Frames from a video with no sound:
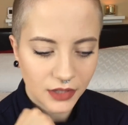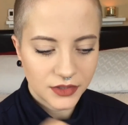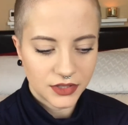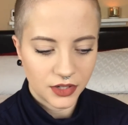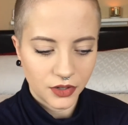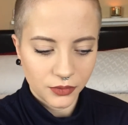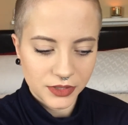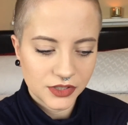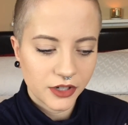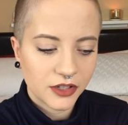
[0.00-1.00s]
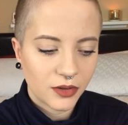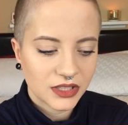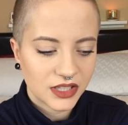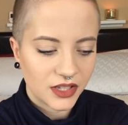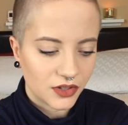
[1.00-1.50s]
So we started going
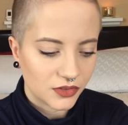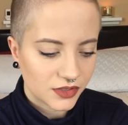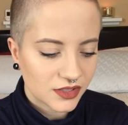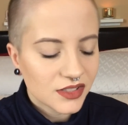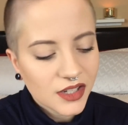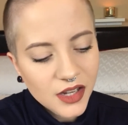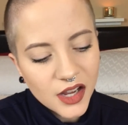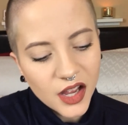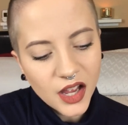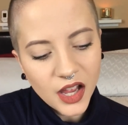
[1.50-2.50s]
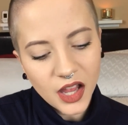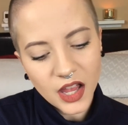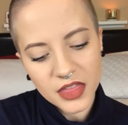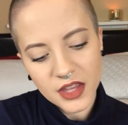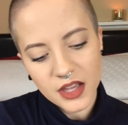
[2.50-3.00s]
to those,
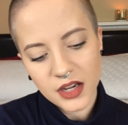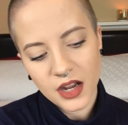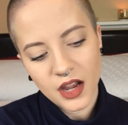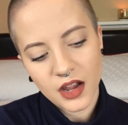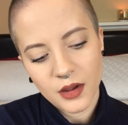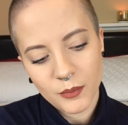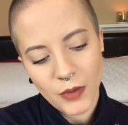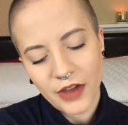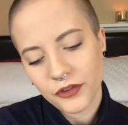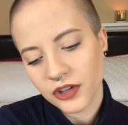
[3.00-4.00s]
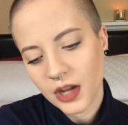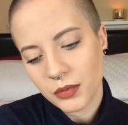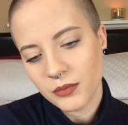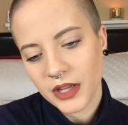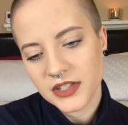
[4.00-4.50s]
and then after a
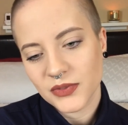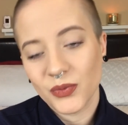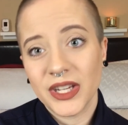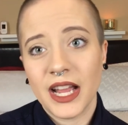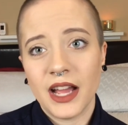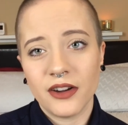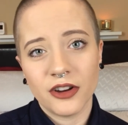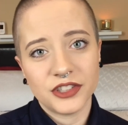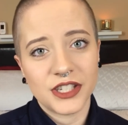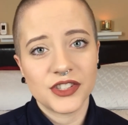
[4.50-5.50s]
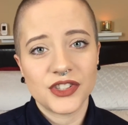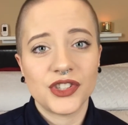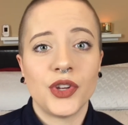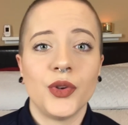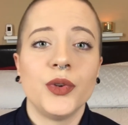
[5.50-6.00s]
couple months, we had RJ's
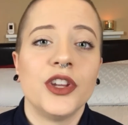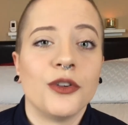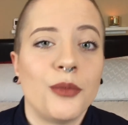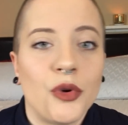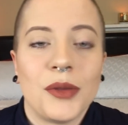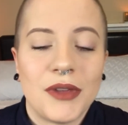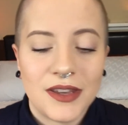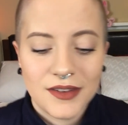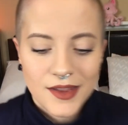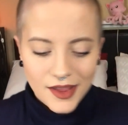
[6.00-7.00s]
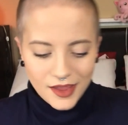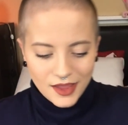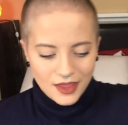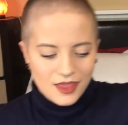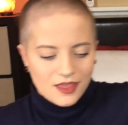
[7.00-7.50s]
2-year appointment,
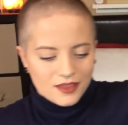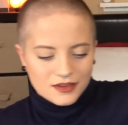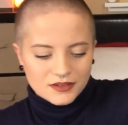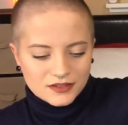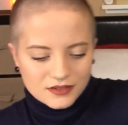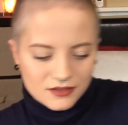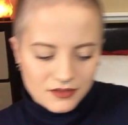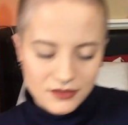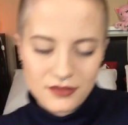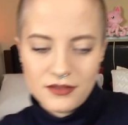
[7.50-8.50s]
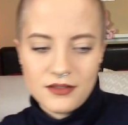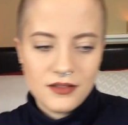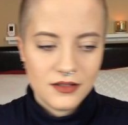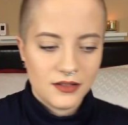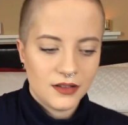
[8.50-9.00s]
and
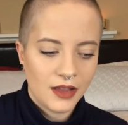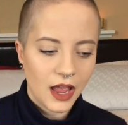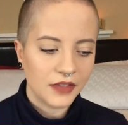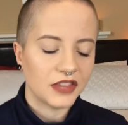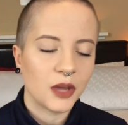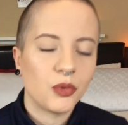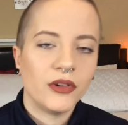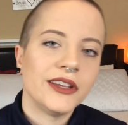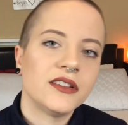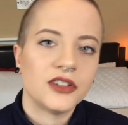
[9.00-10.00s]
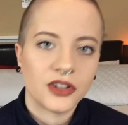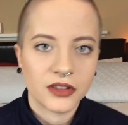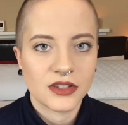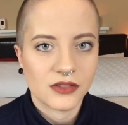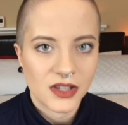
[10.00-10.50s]
at that point,
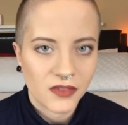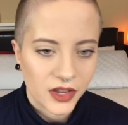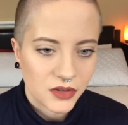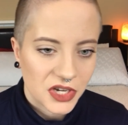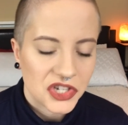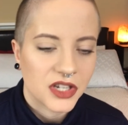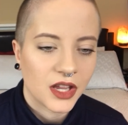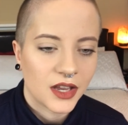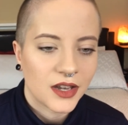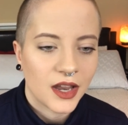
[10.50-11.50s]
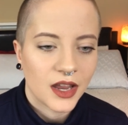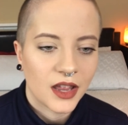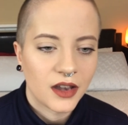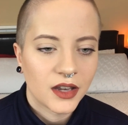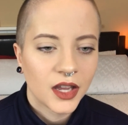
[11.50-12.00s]
they do the evaluation again,
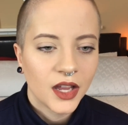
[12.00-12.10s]
and